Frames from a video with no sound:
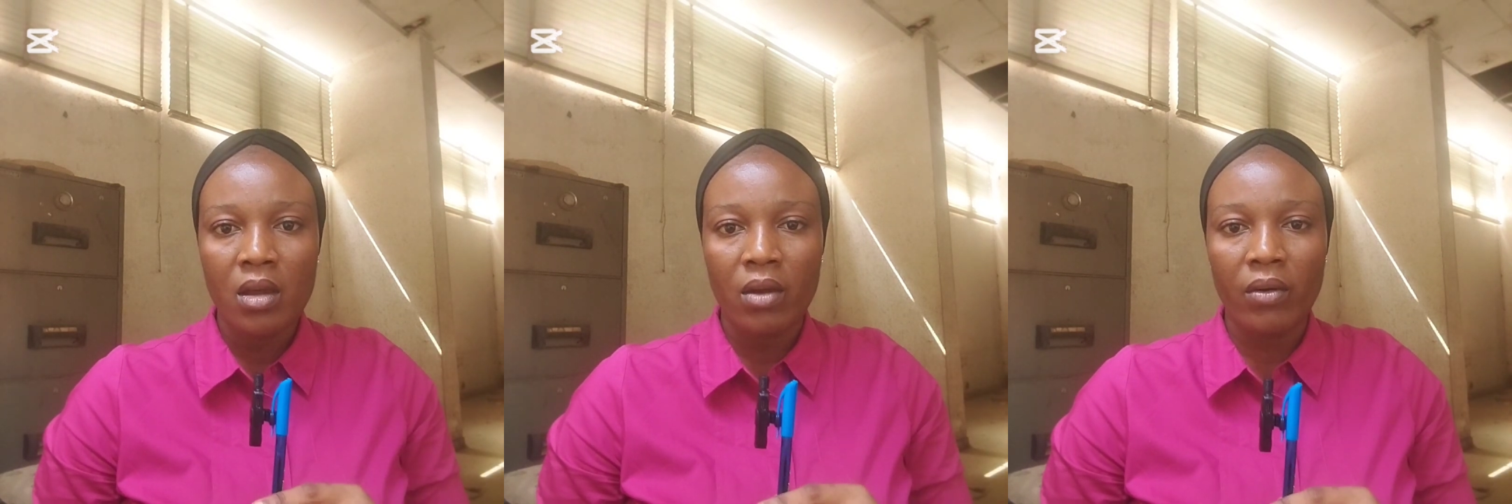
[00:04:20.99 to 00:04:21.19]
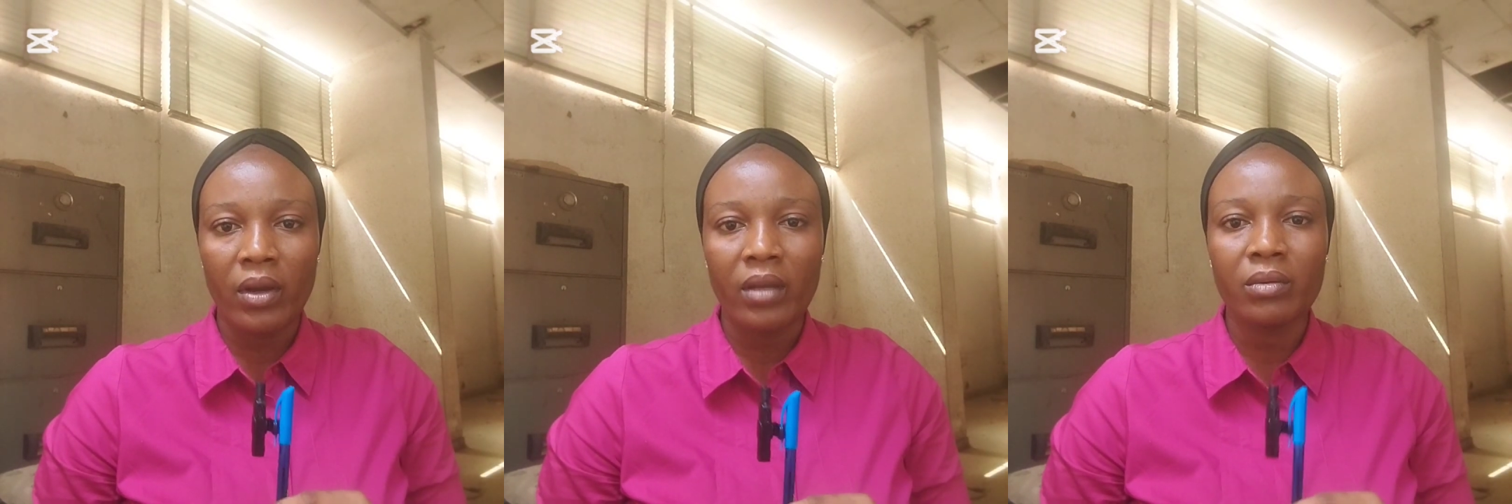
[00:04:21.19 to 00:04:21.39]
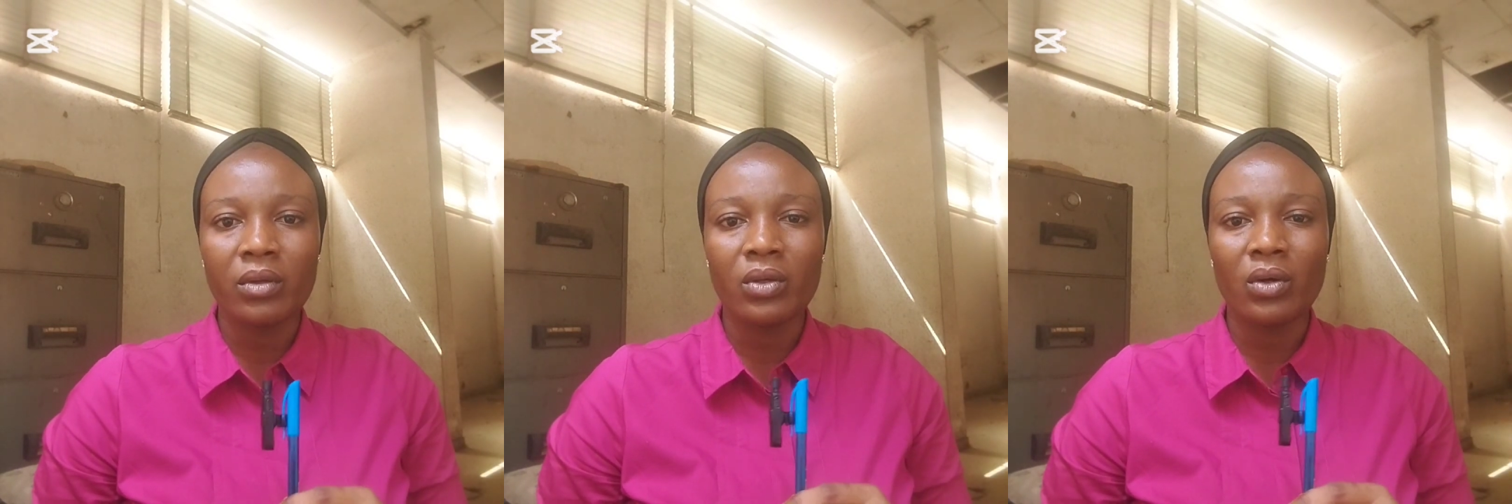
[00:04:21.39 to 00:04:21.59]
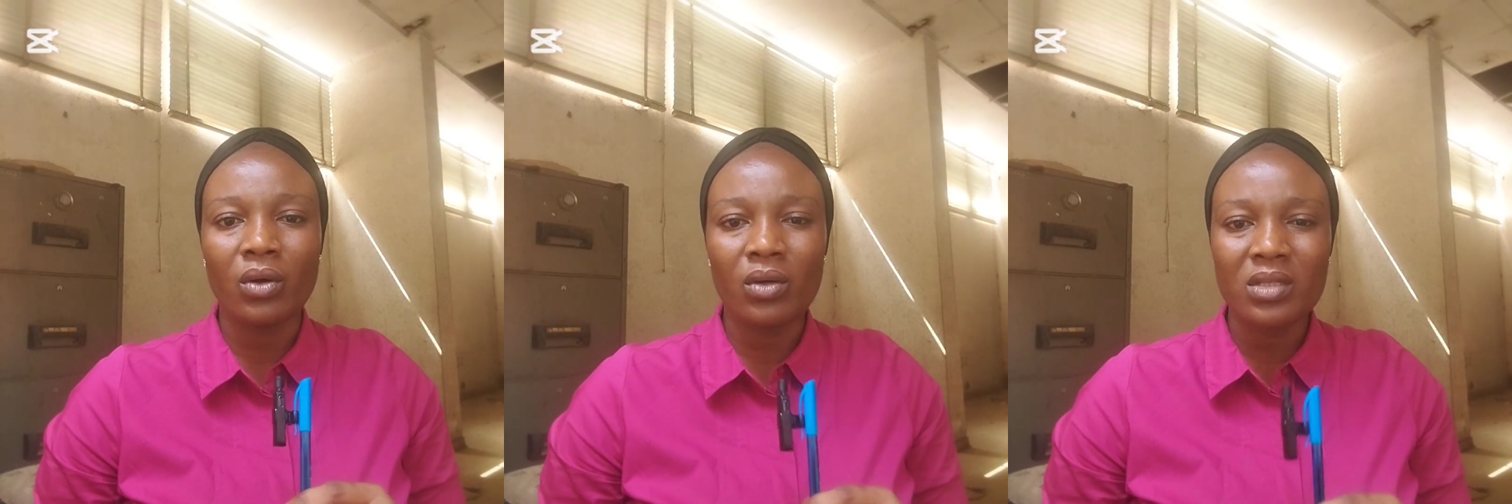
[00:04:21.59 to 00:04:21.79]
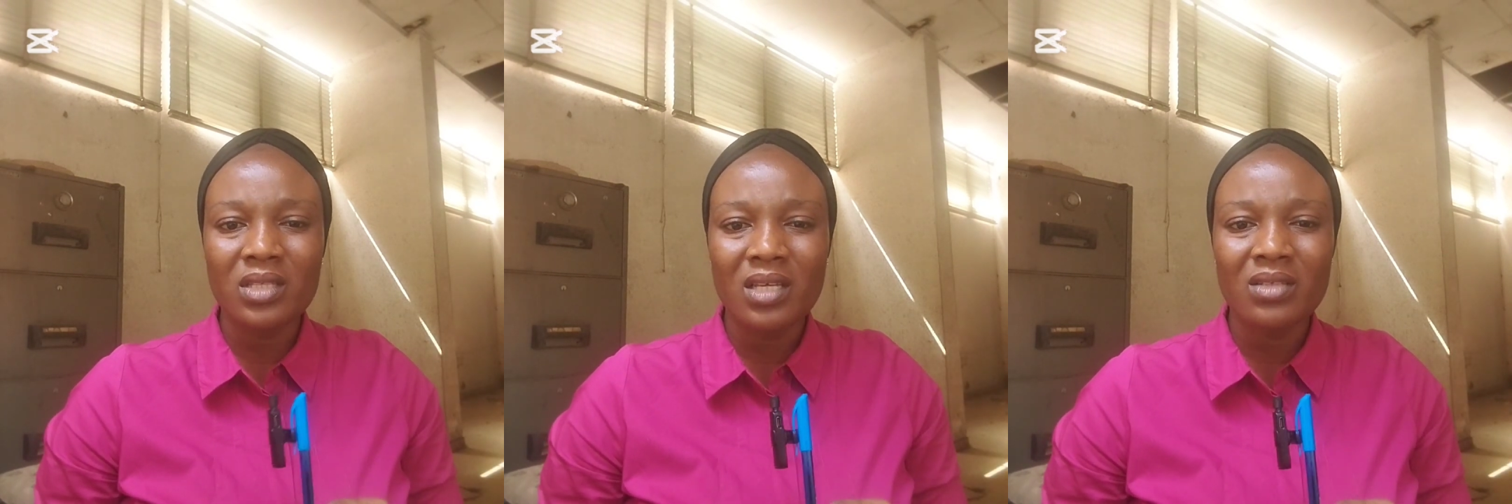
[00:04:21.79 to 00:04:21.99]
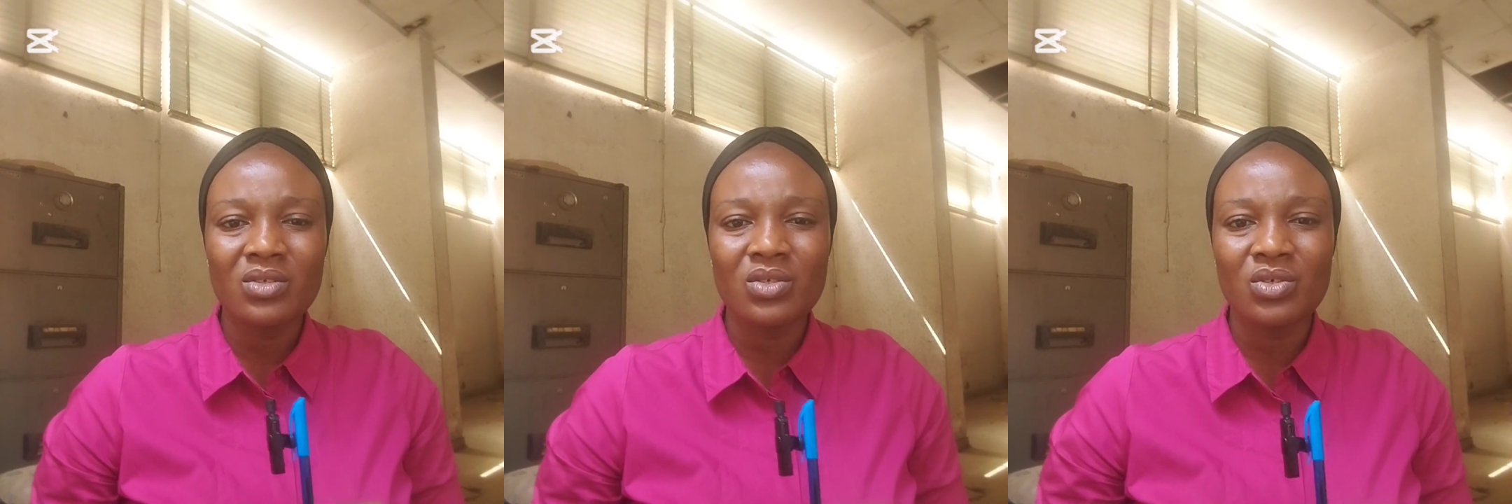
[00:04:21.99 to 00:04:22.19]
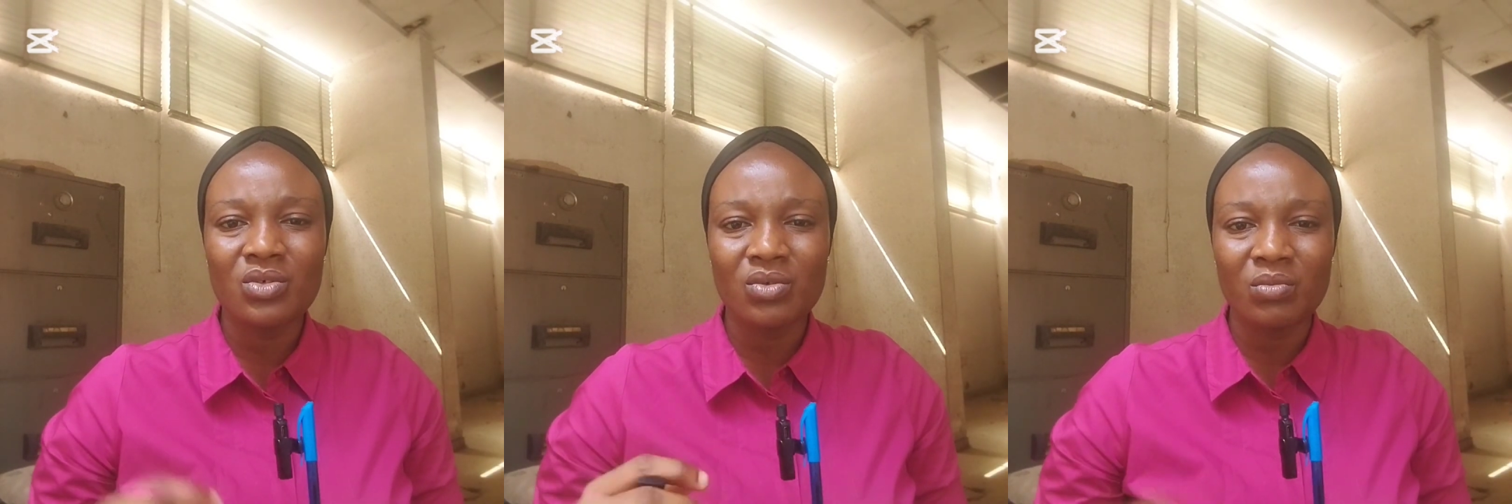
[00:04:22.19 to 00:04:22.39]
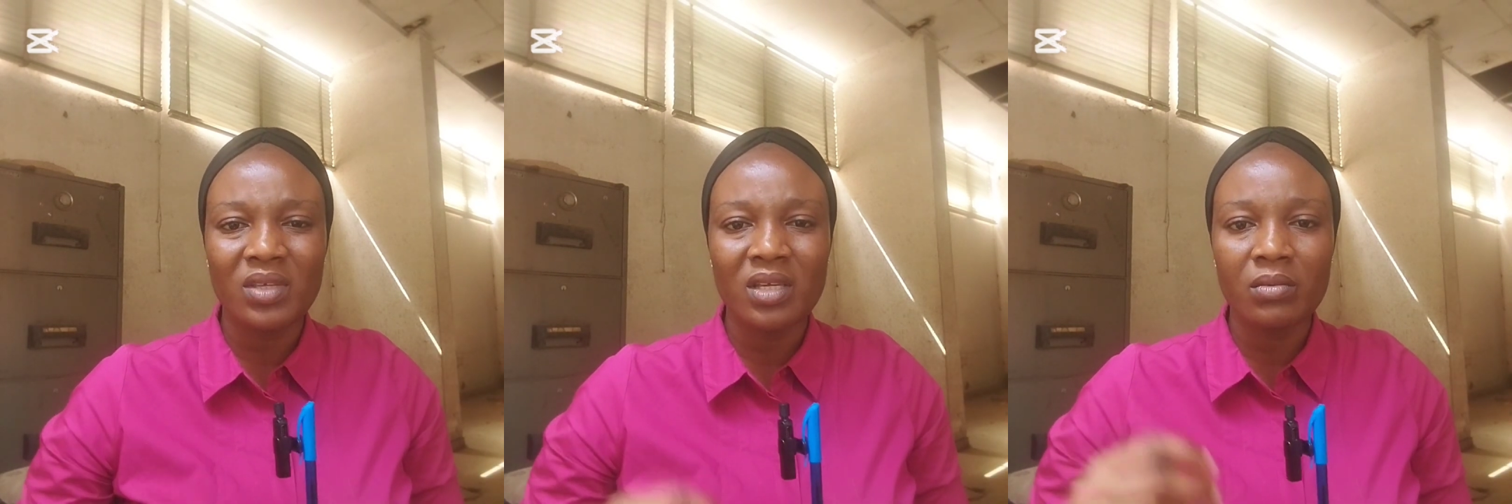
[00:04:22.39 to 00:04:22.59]
All right. Your content
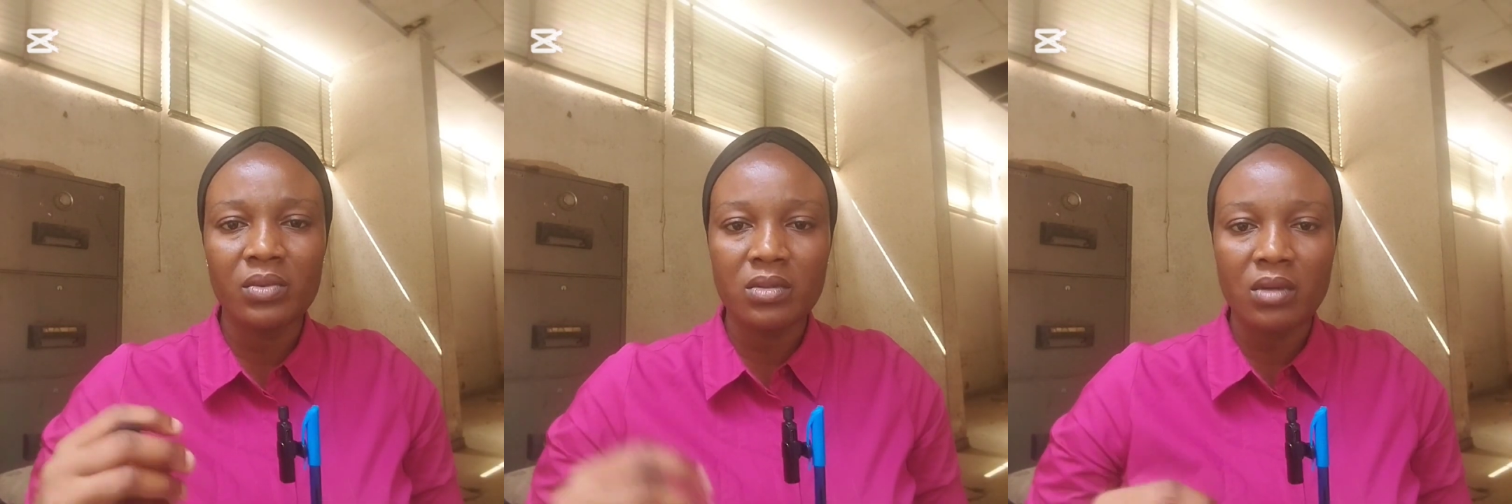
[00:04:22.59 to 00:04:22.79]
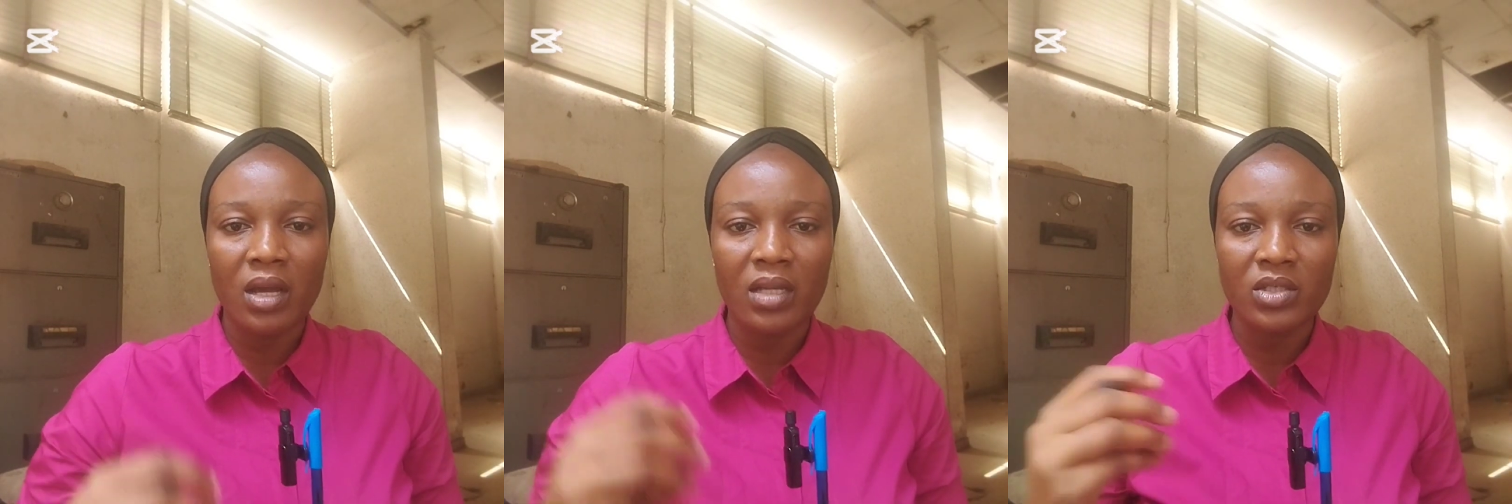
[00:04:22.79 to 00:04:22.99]
should be able to